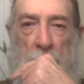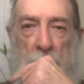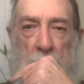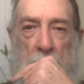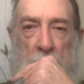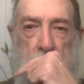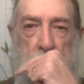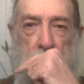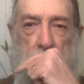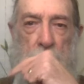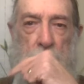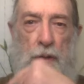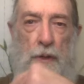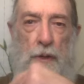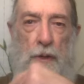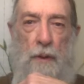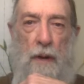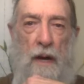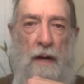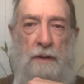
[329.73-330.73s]
get
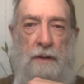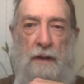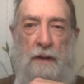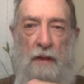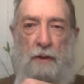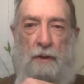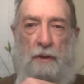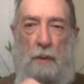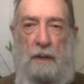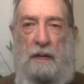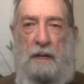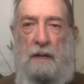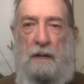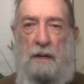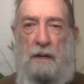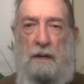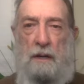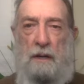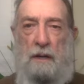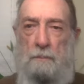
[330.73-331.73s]
to another one
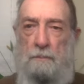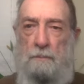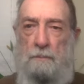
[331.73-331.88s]
here.